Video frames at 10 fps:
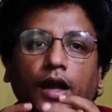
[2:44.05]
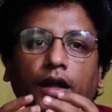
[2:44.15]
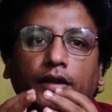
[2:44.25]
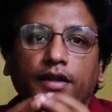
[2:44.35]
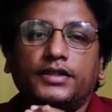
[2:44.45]

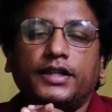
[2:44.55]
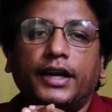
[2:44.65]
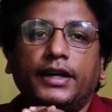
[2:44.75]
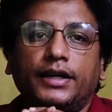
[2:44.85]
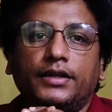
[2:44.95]
This
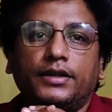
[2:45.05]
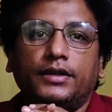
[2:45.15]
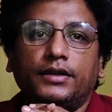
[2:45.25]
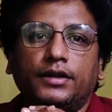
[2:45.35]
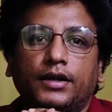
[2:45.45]
writ
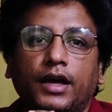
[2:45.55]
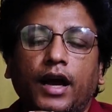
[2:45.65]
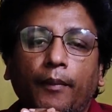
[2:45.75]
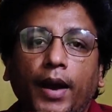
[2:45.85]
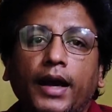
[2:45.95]

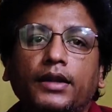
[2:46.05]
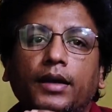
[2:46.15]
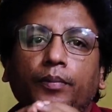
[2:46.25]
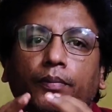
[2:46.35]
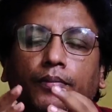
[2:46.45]
command
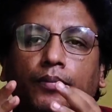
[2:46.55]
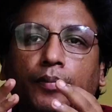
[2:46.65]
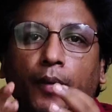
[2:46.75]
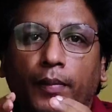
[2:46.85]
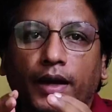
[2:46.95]
the
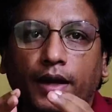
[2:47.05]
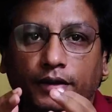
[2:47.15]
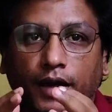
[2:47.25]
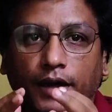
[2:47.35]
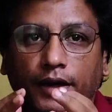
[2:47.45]
public
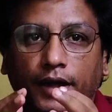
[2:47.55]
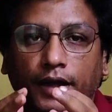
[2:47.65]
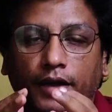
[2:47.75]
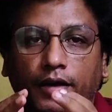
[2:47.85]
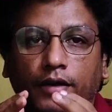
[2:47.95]

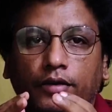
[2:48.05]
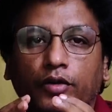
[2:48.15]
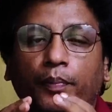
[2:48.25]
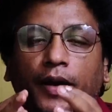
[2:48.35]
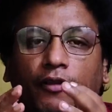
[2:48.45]
authority to
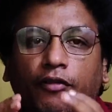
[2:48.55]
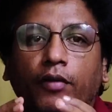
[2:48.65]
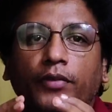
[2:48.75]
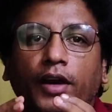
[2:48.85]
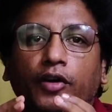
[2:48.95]

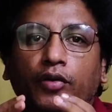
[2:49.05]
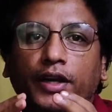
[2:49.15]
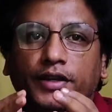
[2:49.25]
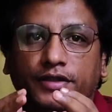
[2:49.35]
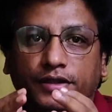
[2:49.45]
perform their
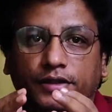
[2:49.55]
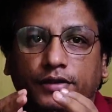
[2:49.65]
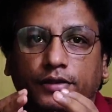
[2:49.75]
duties